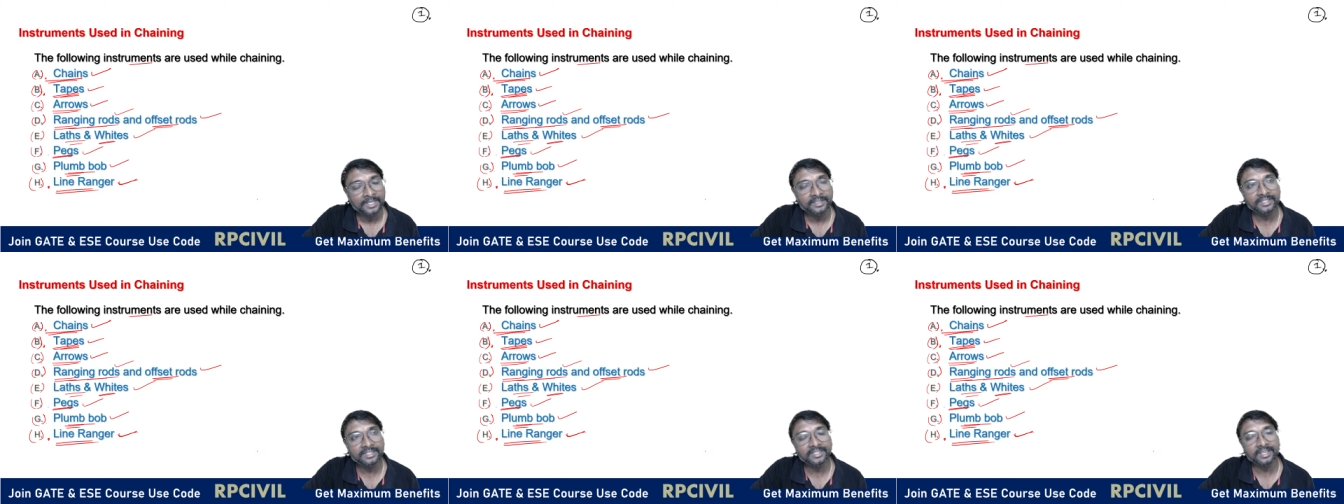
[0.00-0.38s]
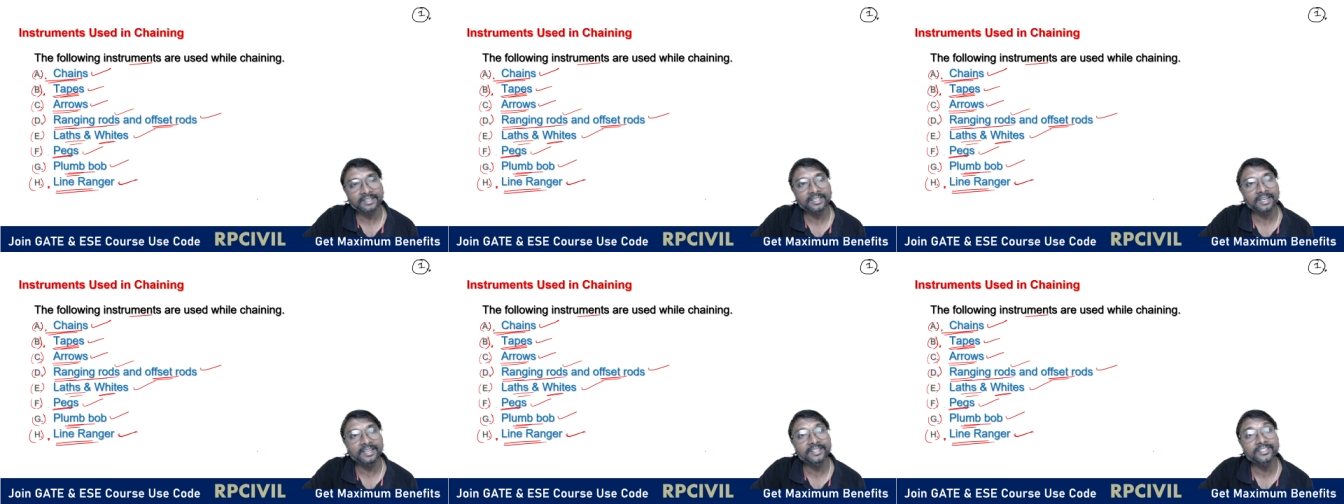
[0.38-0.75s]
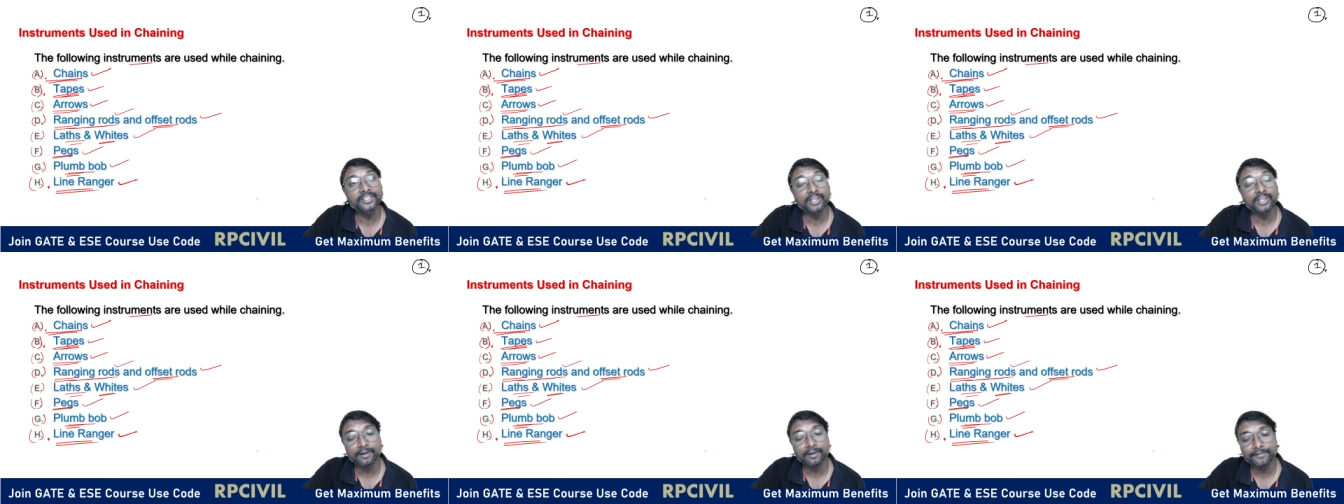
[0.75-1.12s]
These are the
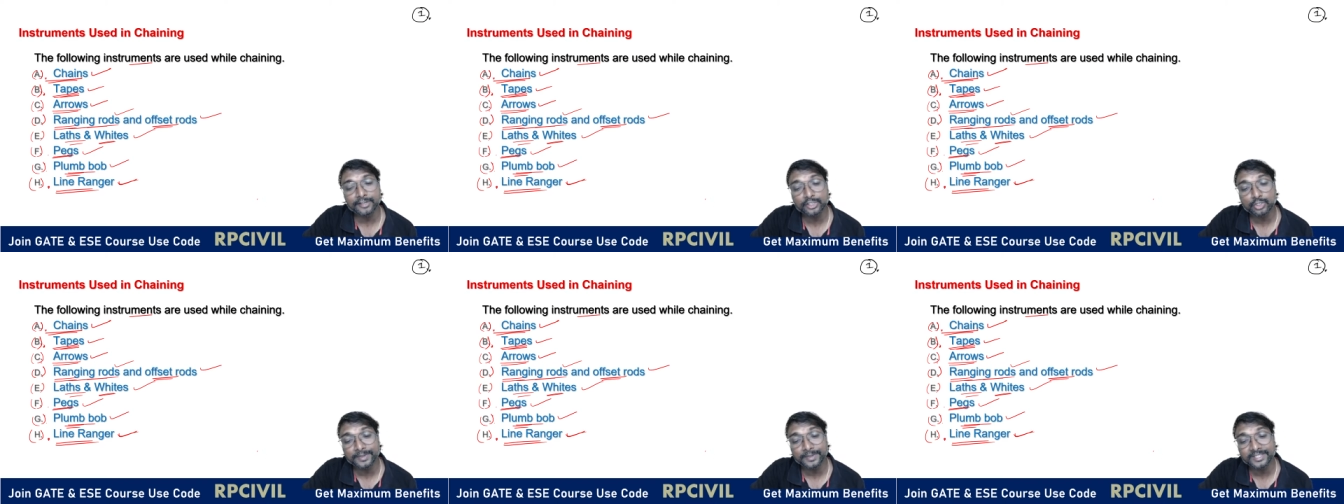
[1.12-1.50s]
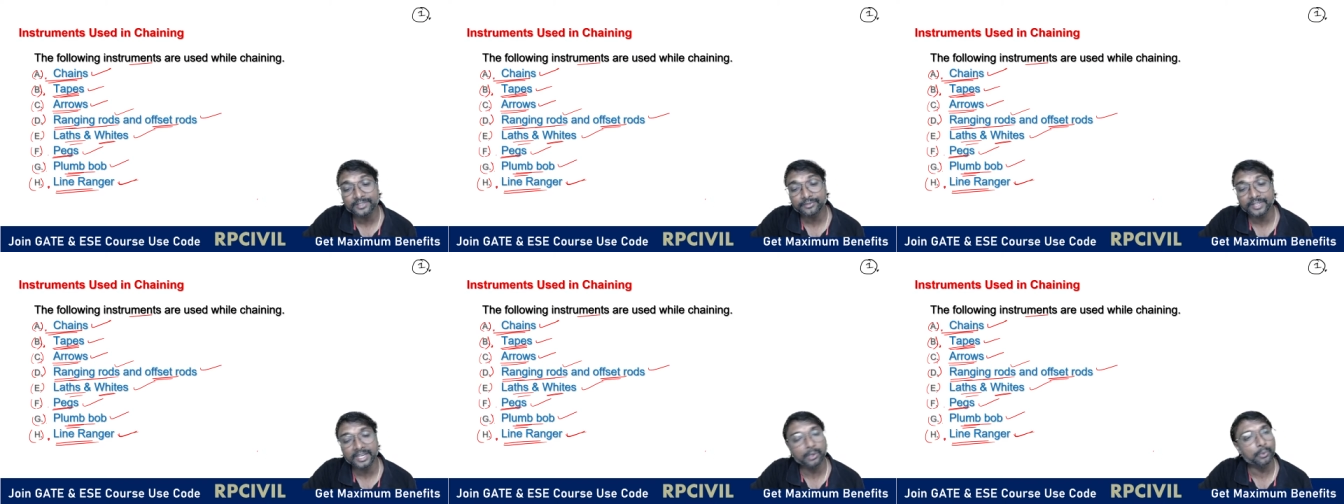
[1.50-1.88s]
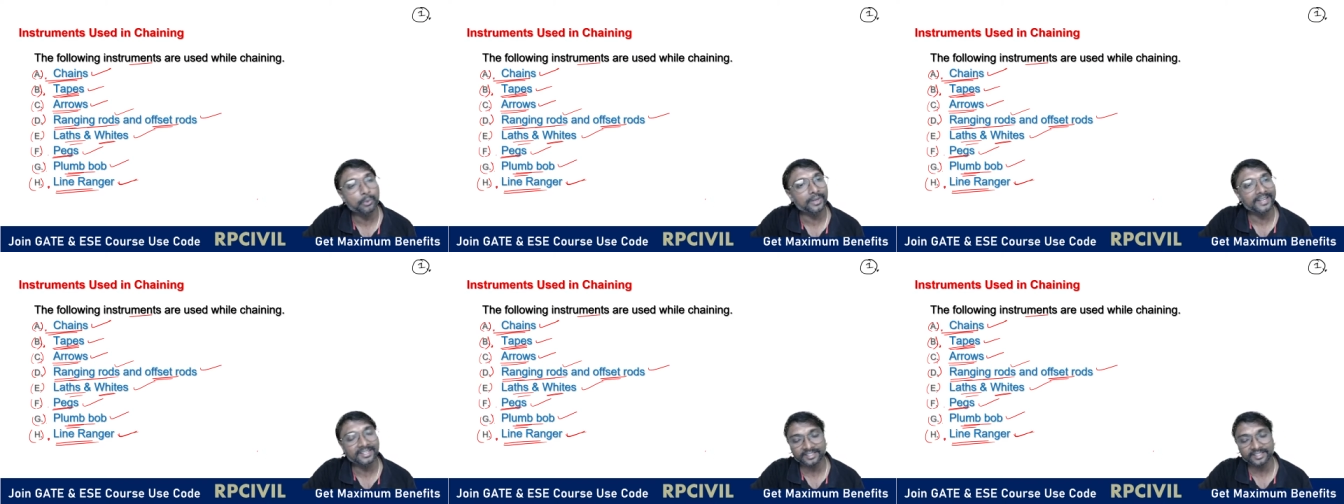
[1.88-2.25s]
list of instruments we
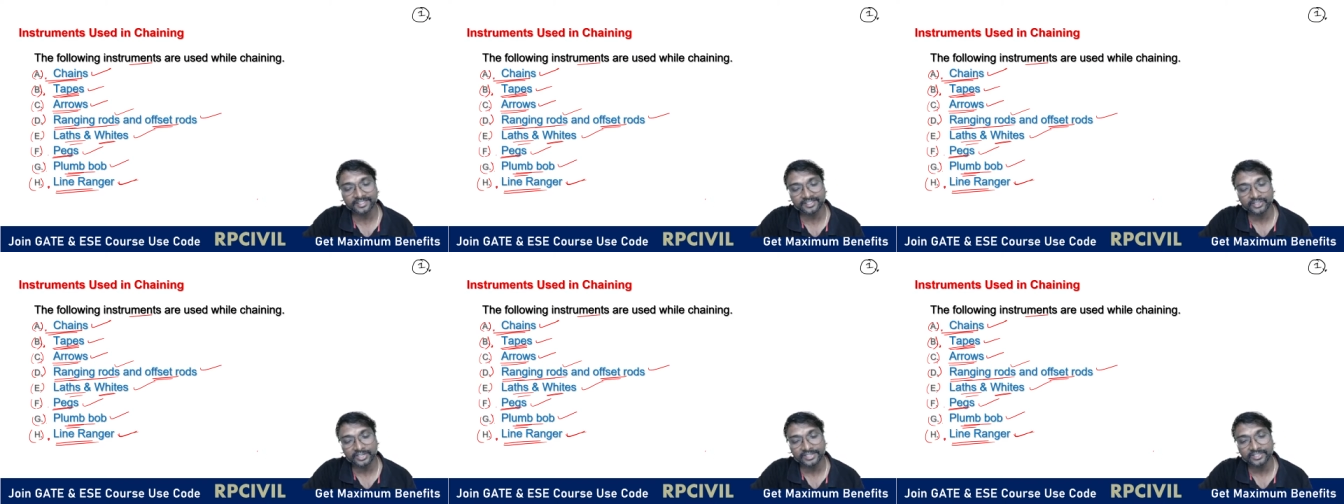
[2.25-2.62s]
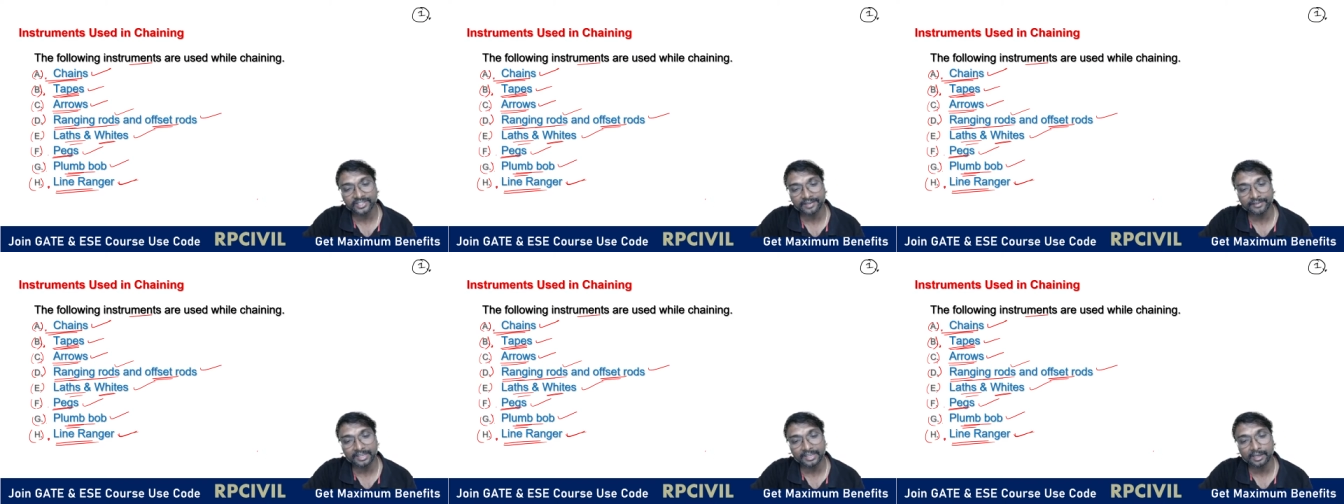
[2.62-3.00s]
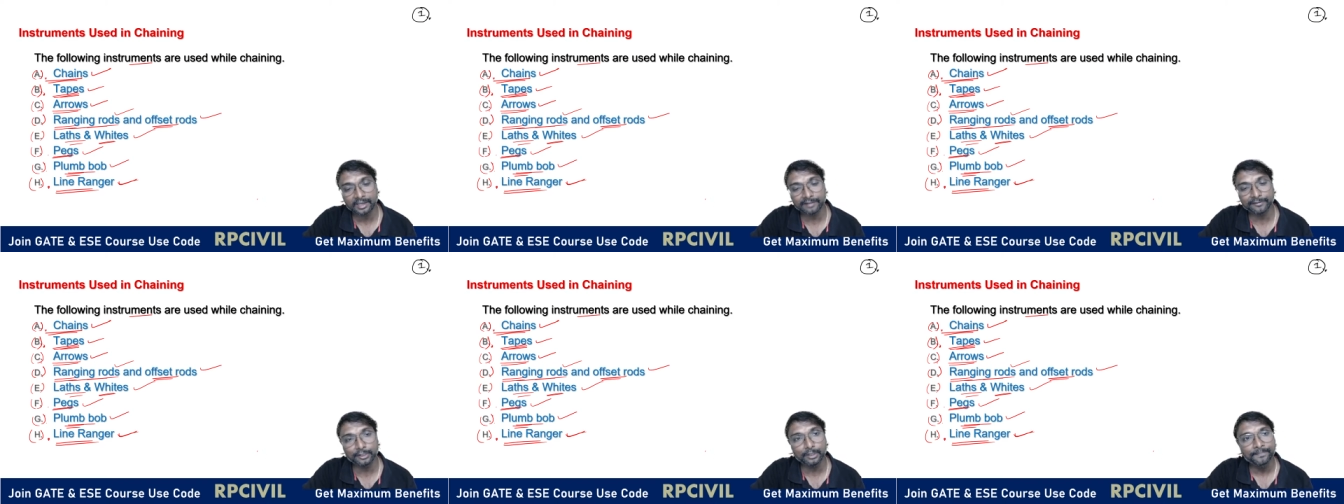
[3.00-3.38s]
require in this chain surveying, all
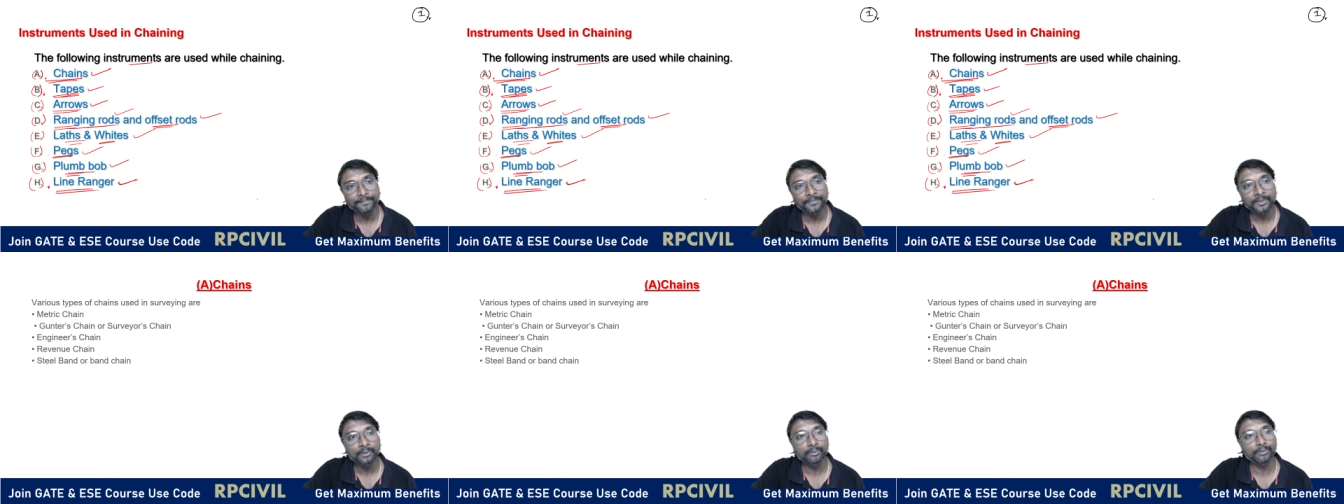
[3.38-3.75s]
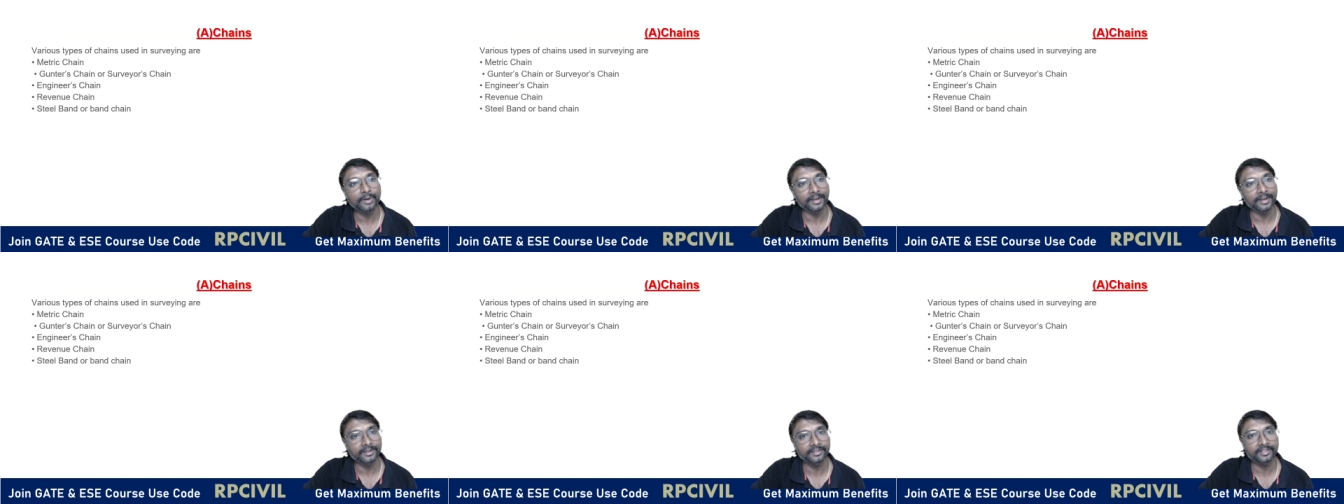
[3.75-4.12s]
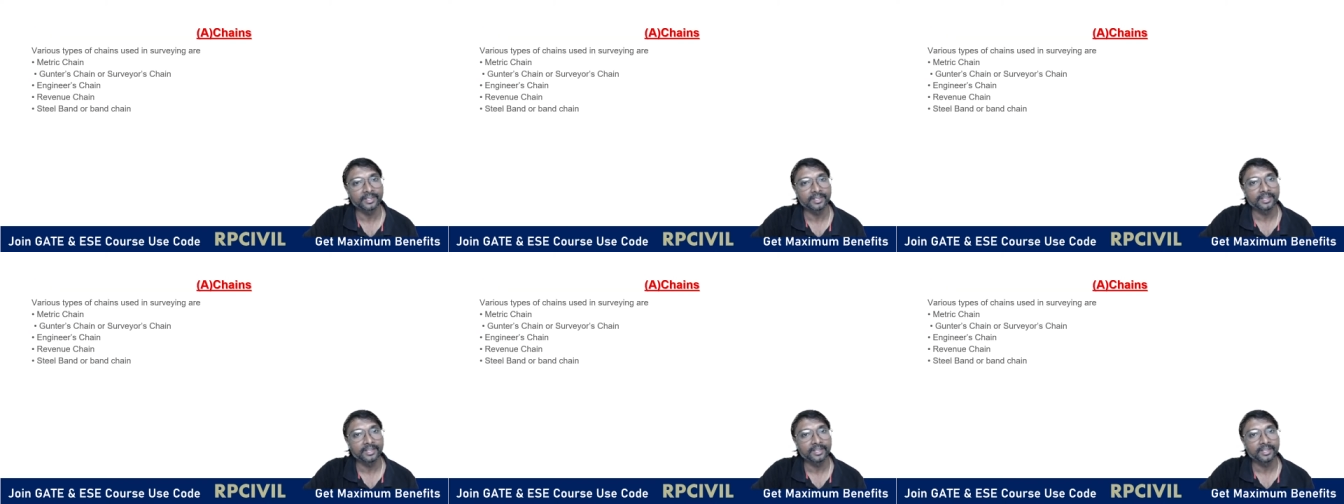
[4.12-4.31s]
of you, right?